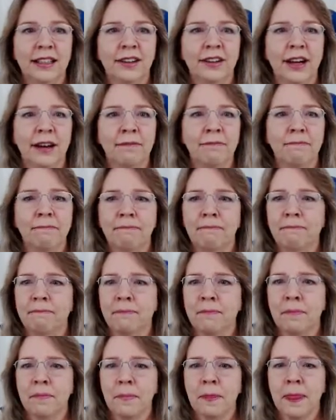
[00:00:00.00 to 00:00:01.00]
Okay.
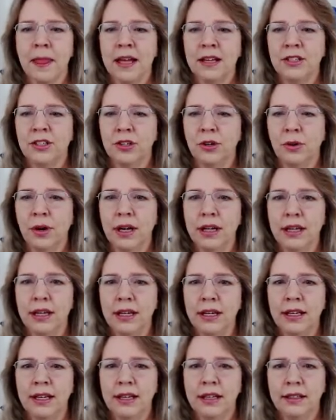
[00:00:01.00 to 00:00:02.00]
So, I
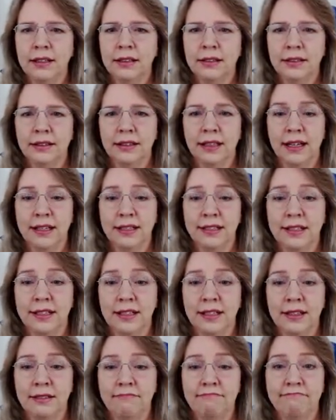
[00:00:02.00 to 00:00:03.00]
need... I just
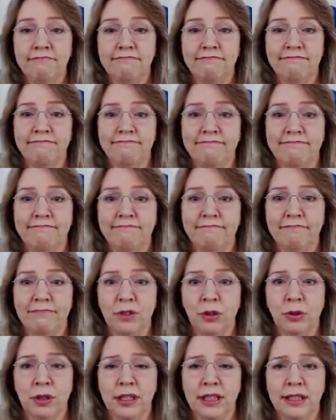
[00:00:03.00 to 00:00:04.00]
need...
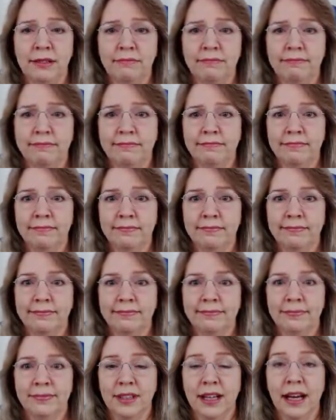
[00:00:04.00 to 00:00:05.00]
What do I need?
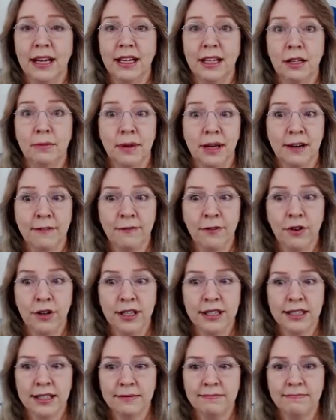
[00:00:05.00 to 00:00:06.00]
I need to make a
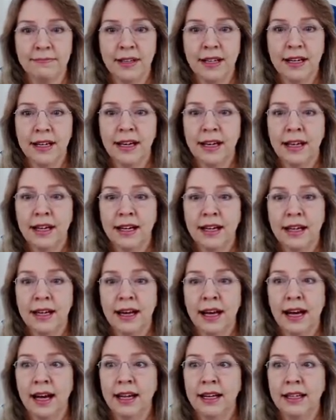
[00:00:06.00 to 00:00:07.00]
furnace.
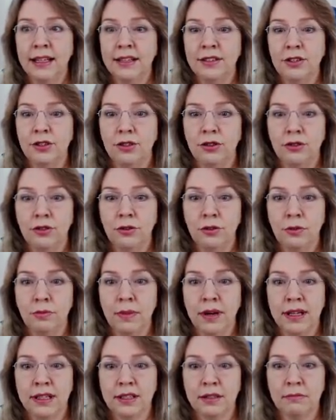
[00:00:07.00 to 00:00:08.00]
I need to
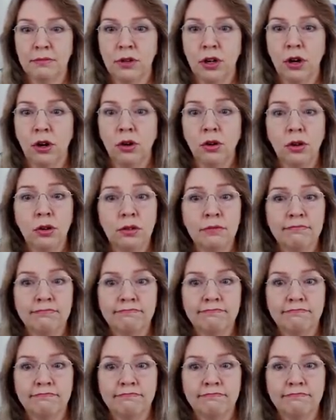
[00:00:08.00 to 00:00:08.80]
make some coal.